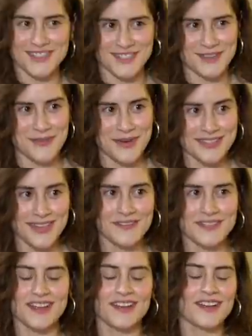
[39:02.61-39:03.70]
zero-waste
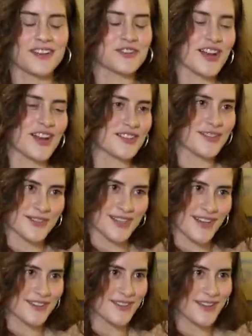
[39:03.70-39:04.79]
lifestyle on trash is for
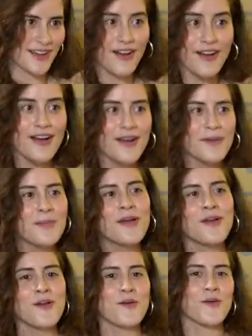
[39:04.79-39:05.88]
tossers dot com,
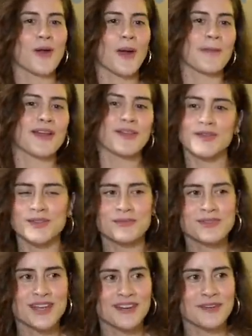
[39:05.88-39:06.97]
or my YouTube
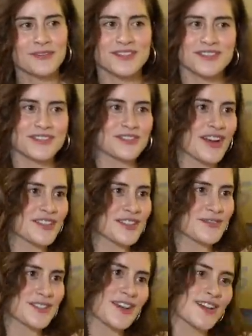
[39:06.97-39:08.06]
channel, which is just Trash is
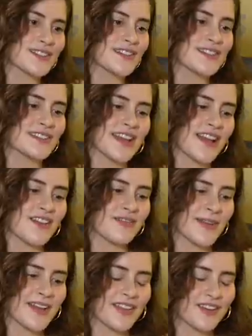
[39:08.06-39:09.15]
for Tossers. I have
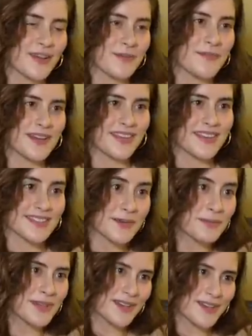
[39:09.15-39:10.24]
my other company, The
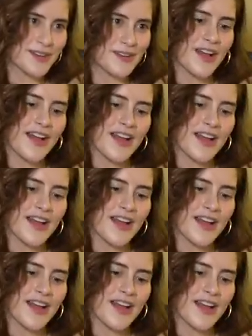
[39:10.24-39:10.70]
Simply Co.